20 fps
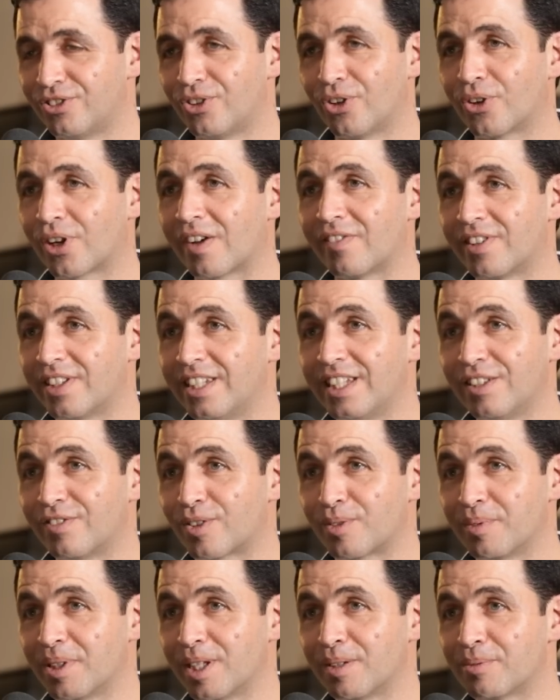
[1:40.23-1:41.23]
don't have the need
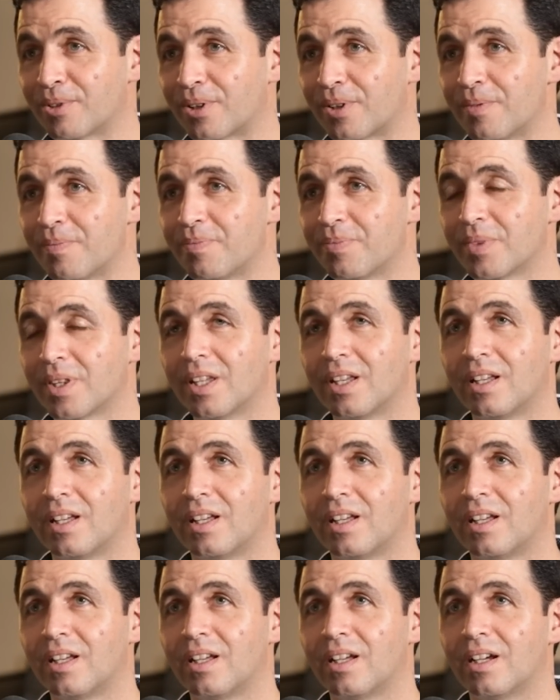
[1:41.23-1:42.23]
for me anymore.
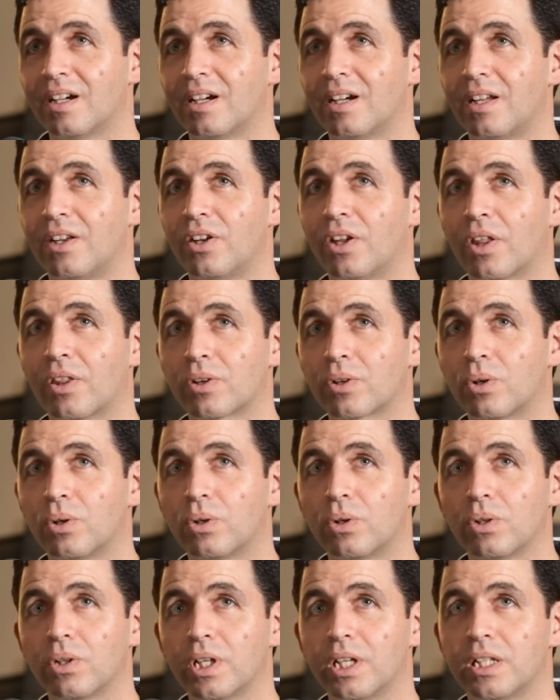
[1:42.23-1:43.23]
Yeah. Another
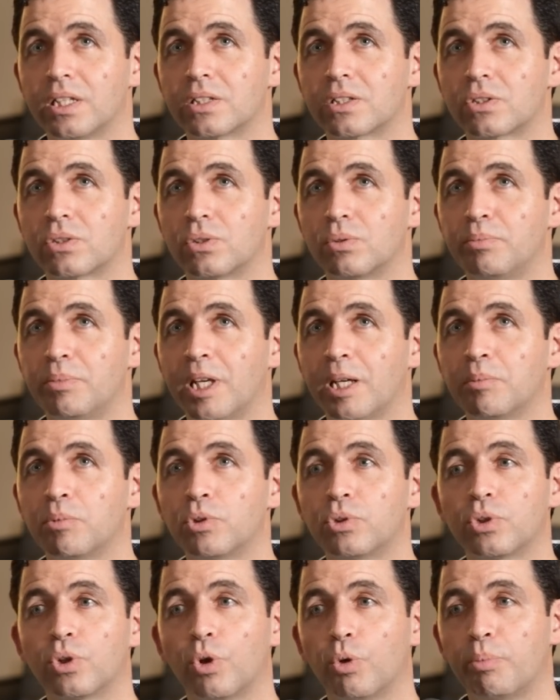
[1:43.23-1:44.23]
goal is to be able
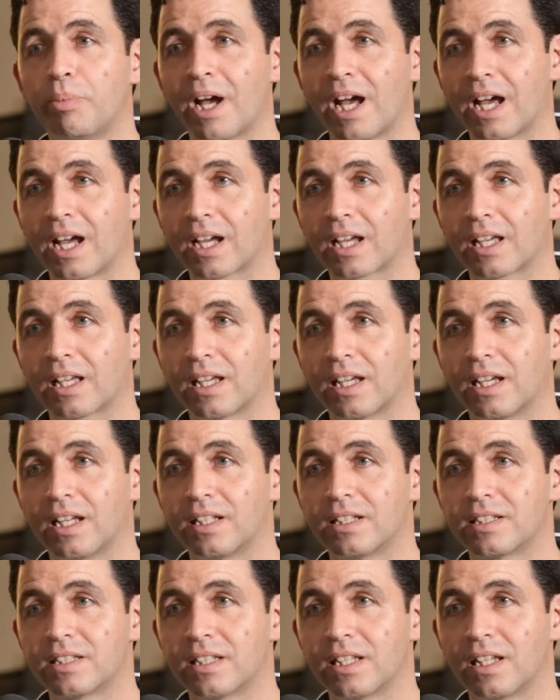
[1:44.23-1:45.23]
to go back
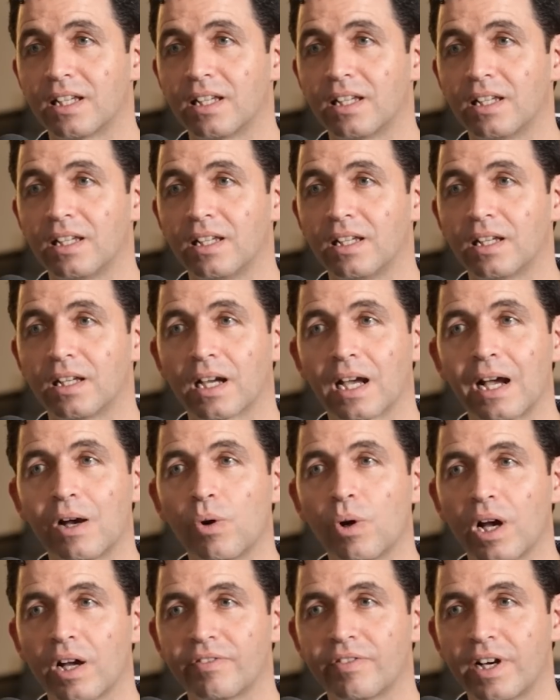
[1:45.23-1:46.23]
and say, how
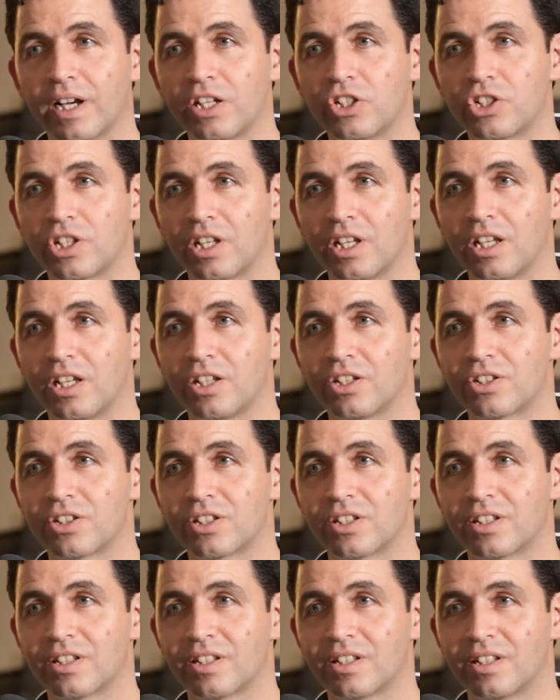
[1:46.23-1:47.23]
have I
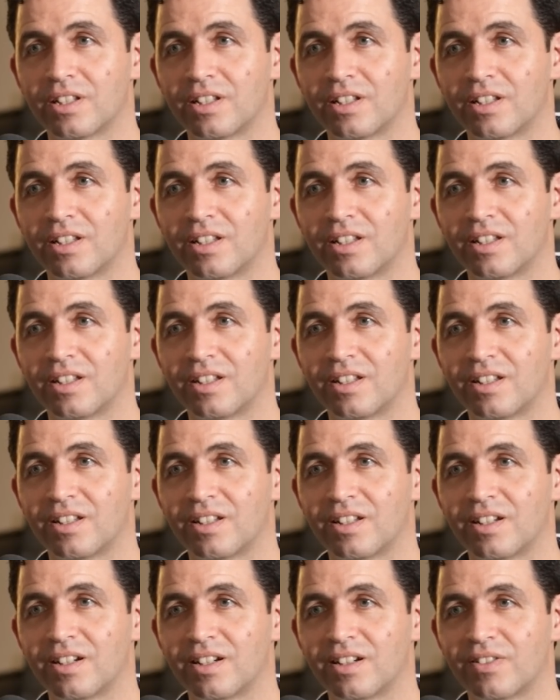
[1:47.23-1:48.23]
changed
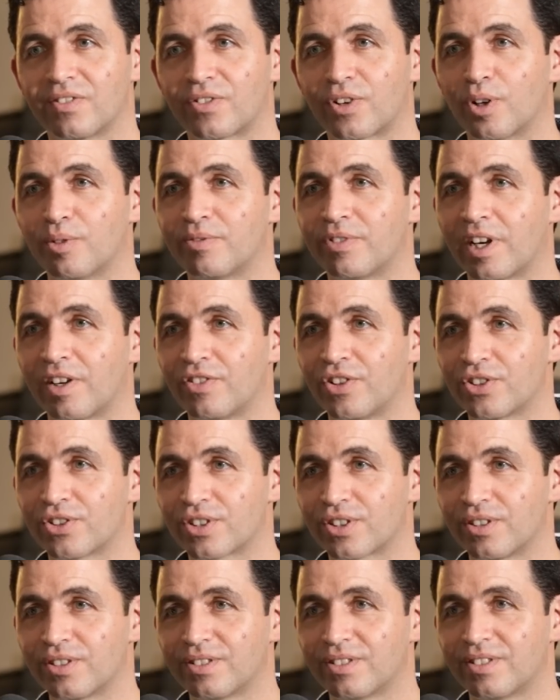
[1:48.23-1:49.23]
from five years
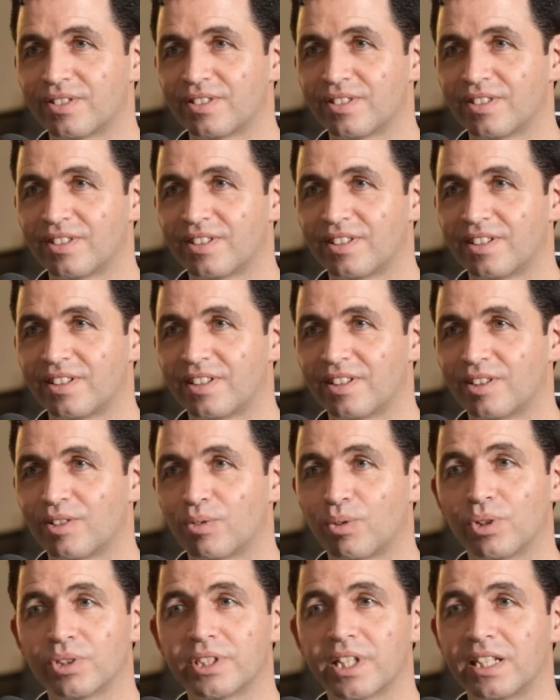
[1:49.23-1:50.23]
ago? Mm-hmm.
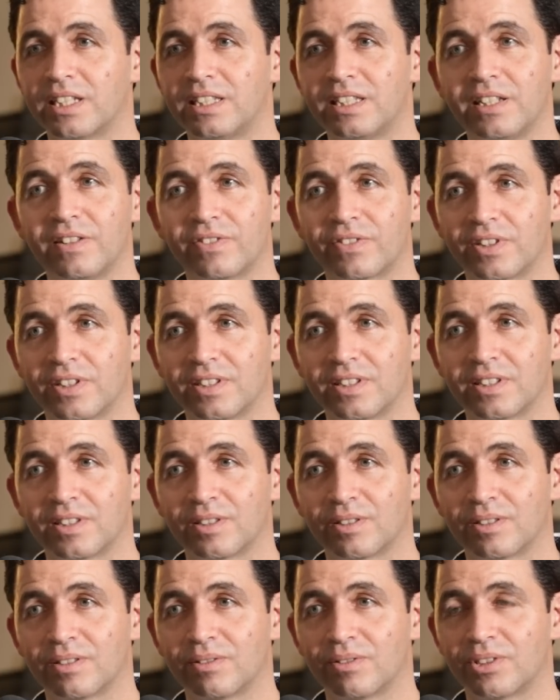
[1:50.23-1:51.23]
Was I different?
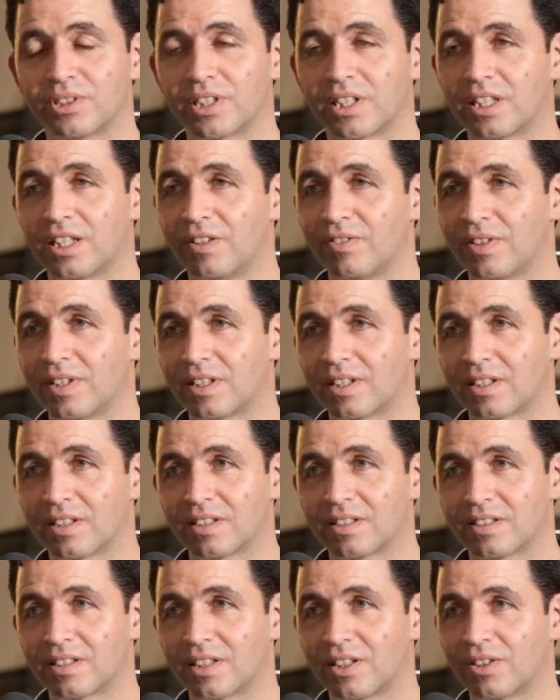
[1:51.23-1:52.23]
Was I
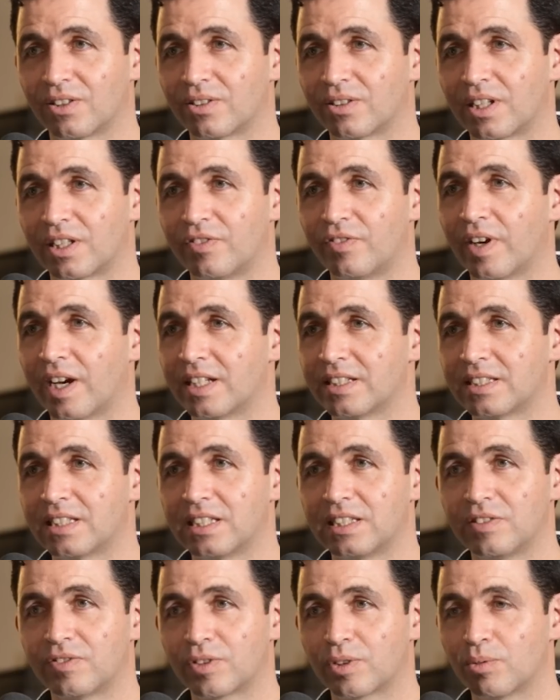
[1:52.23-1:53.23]
giving, you know, advice in
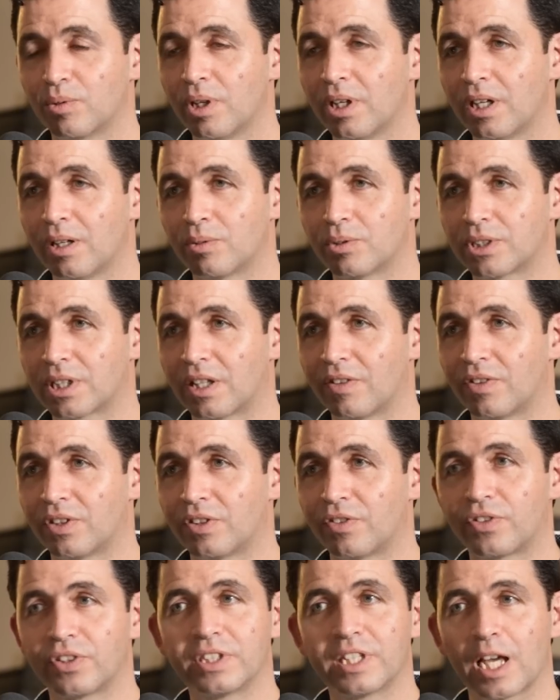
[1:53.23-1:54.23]
a different way? Was I giving
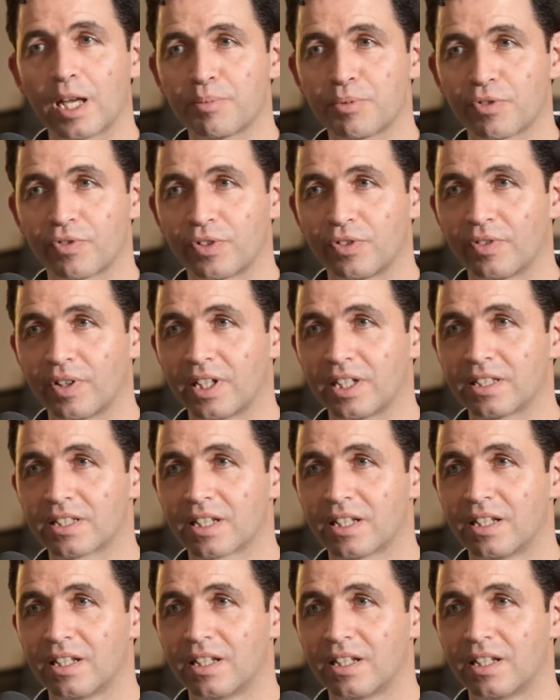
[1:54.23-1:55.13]
different types of advice?